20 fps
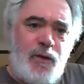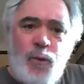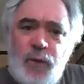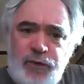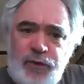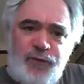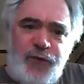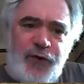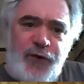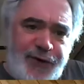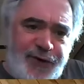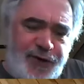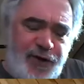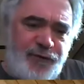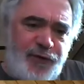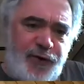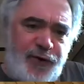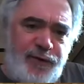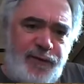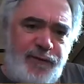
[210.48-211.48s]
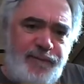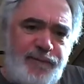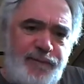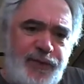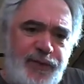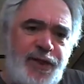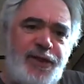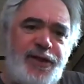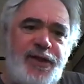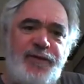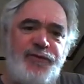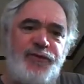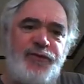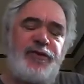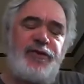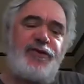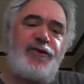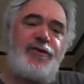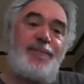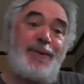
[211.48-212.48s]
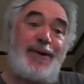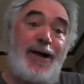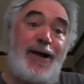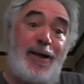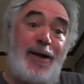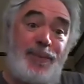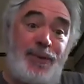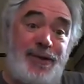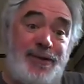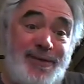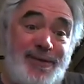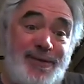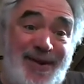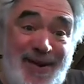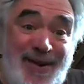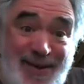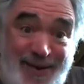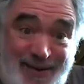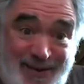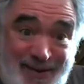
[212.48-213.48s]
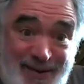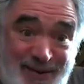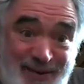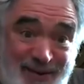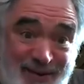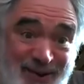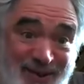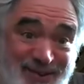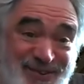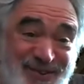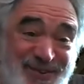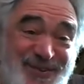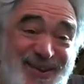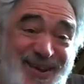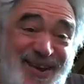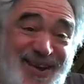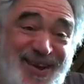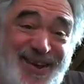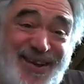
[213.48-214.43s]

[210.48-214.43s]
was very different than the definition of monopoly today okay so